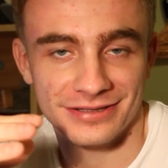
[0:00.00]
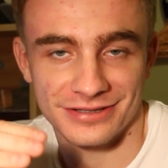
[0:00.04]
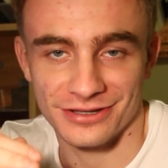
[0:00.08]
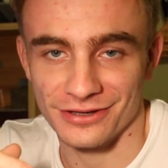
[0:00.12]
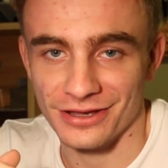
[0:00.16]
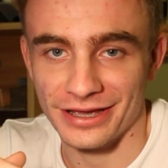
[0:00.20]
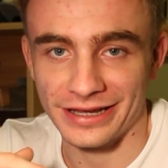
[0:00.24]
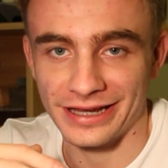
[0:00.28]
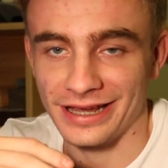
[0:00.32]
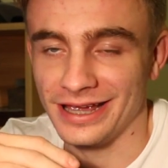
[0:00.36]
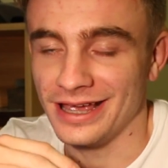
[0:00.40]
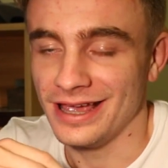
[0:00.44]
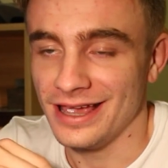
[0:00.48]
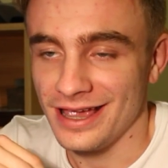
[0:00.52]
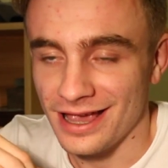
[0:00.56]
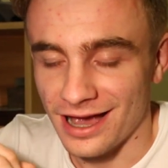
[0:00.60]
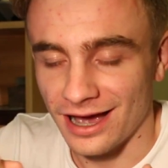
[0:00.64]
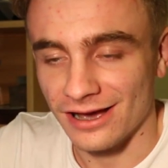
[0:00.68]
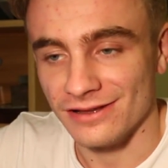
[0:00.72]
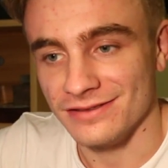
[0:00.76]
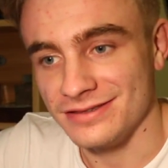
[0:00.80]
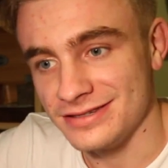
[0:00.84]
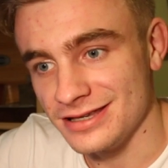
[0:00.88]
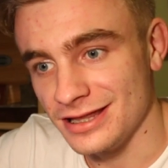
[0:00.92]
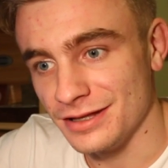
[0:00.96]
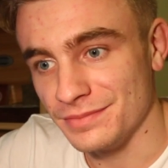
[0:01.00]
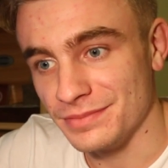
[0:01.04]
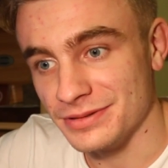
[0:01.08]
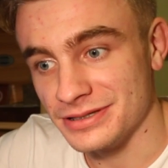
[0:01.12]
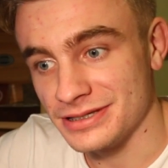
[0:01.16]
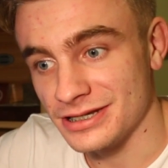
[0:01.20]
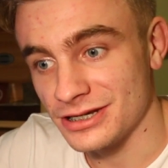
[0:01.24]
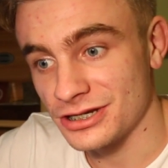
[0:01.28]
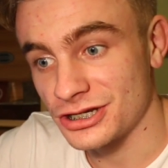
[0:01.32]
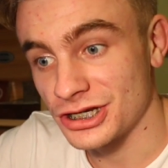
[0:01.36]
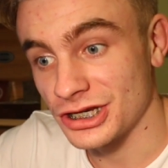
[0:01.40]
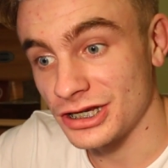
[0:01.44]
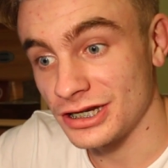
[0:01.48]
So like I'd see the
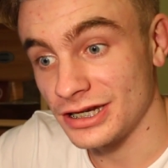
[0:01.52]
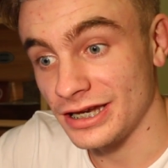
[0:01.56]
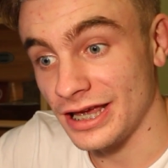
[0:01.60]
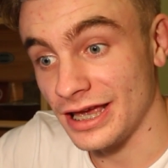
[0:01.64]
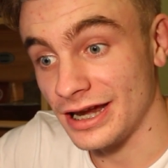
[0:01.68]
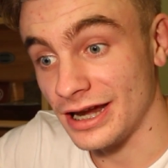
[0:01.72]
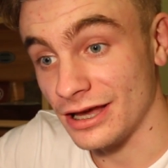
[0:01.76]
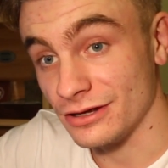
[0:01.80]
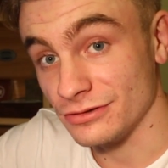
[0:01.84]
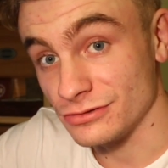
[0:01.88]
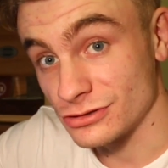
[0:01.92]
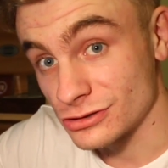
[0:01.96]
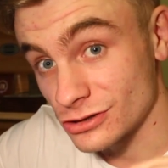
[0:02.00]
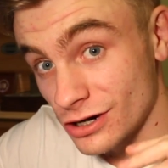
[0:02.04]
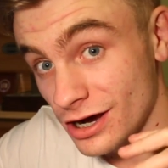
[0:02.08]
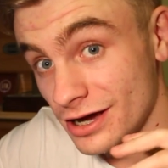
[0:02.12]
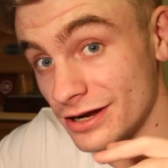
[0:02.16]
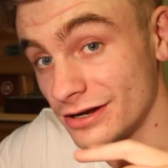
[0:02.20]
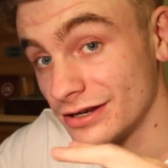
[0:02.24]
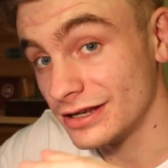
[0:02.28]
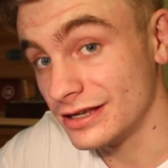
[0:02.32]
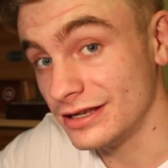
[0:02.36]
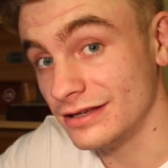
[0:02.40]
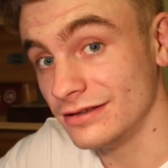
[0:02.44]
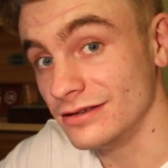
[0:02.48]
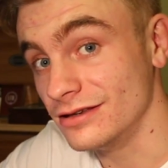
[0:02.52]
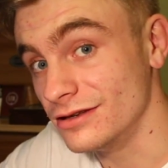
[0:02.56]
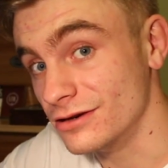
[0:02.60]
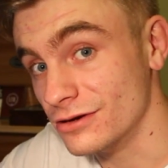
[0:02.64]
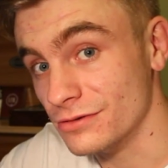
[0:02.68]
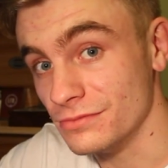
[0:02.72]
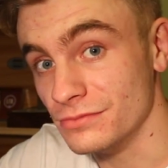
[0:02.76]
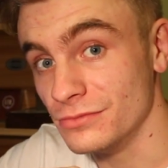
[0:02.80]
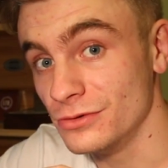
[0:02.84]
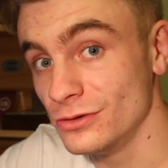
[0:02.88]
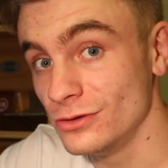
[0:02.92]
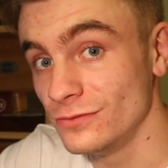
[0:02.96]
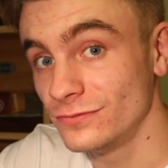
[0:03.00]
position and I'd try to, you know,
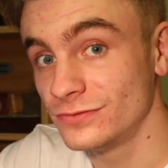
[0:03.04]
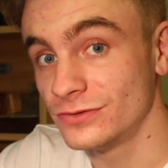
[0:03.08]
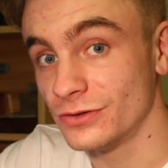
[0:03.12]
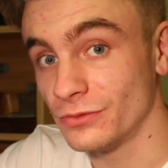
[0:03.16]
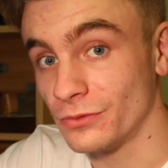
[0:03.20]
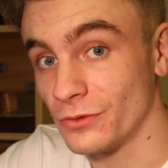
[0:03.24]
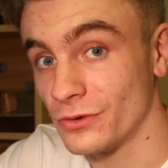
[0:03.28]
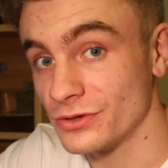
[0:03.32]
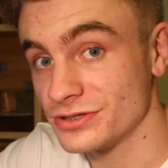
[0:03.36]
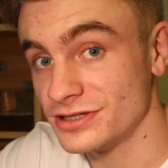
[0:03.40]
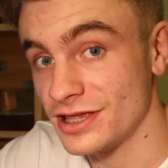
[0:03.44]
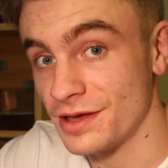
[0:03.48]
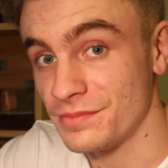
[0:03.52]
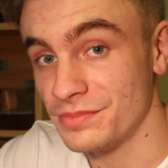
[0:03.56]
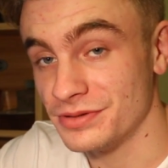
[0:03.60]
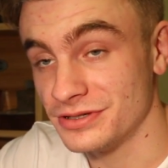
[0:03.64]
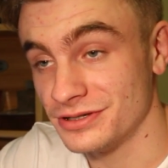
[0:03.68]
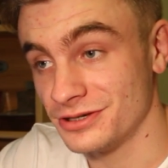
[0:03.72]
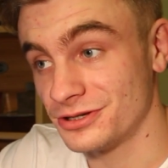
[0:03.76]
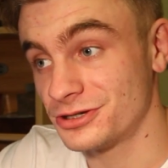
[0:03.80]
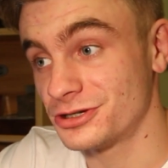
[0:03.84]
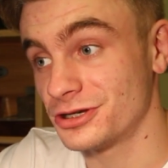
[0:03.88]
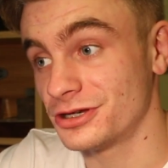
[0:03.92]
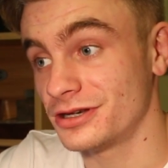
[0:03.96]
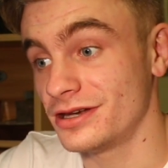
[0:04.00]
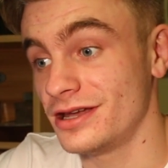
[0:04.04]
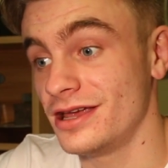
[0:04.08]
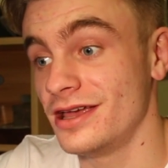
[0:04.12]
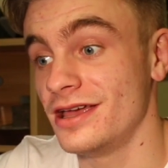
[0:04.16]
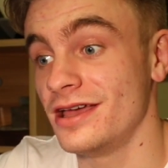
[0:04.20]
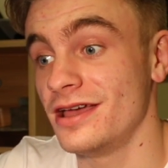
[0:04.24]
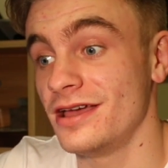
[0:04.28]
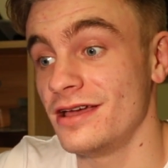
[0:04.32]
move towards that position.